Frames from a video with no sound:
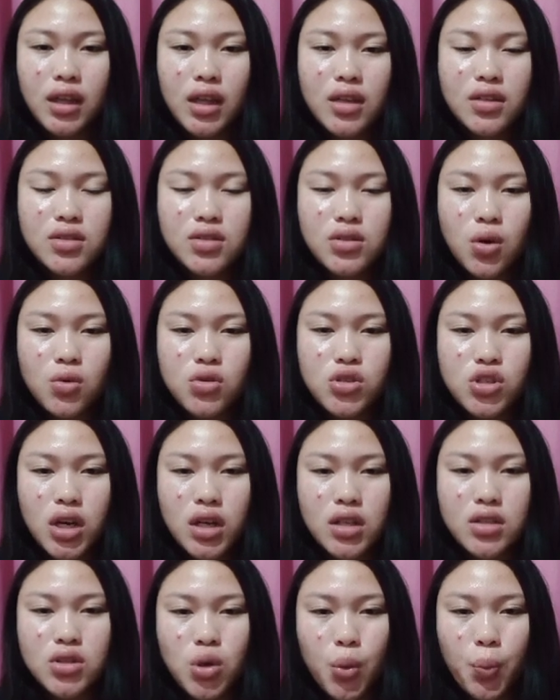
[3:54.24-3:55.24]
and
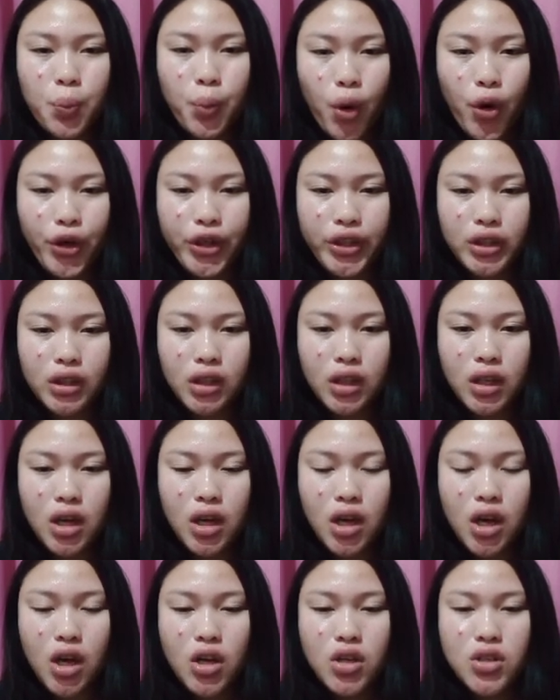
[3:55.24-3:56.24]
social support.
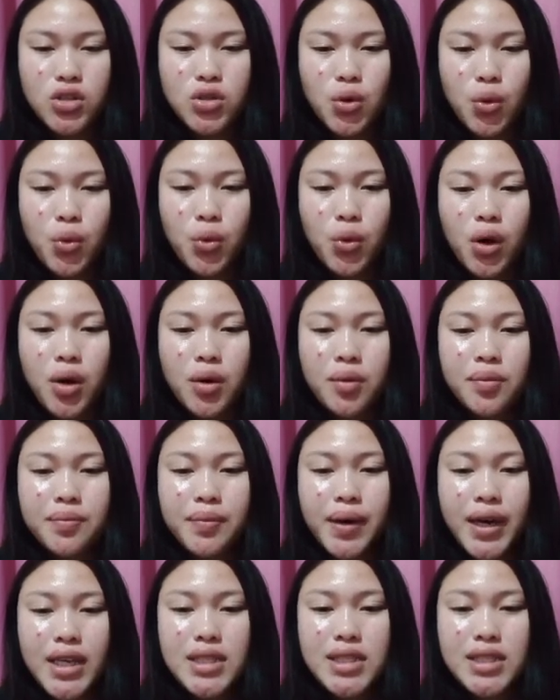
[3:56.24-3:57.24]
So,
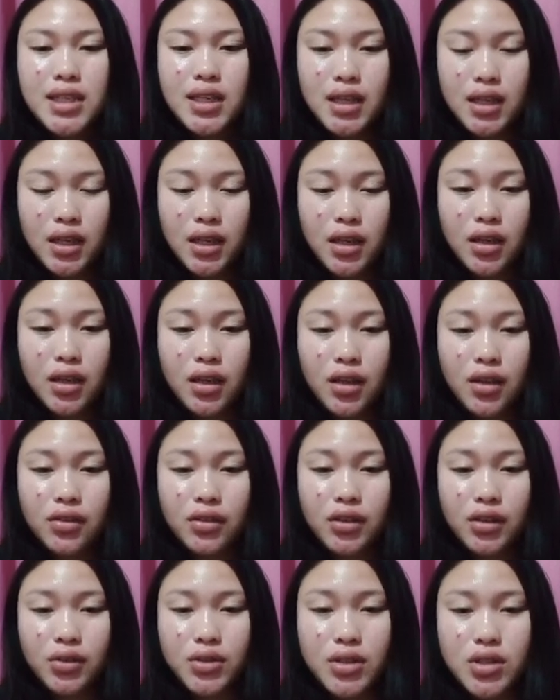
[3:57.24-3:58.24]
based on
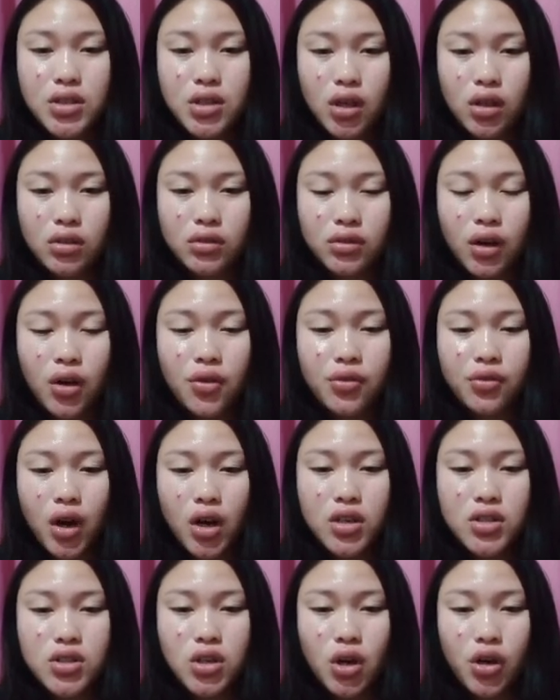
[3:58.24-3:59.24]
the result of
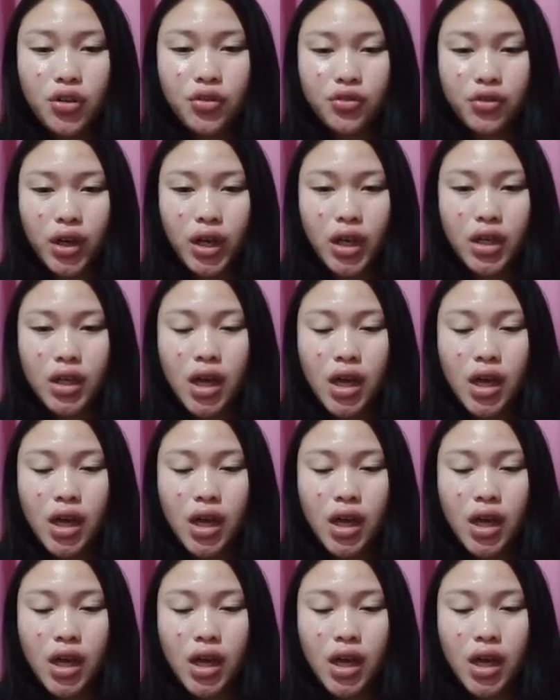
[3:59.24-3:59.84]
our survey,